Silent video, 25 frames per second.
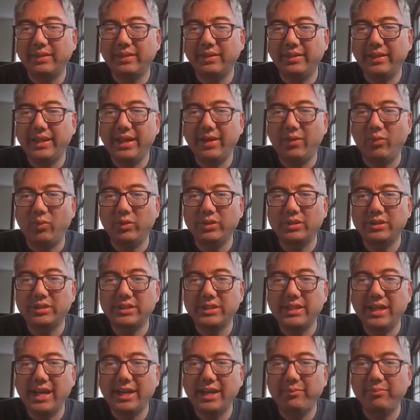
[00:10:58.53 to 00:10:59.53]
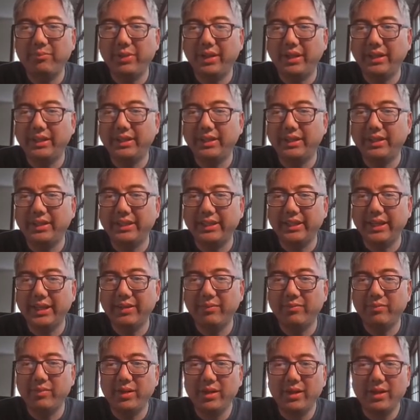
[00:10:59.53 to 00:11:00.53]
that was not played in the
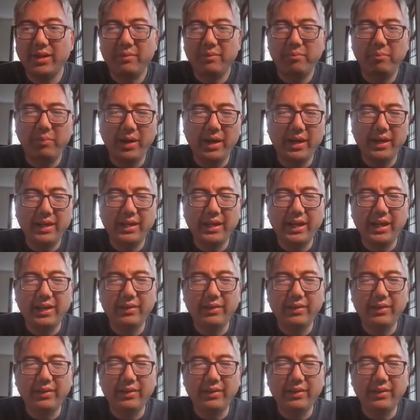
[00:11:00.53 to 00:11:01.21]
game. But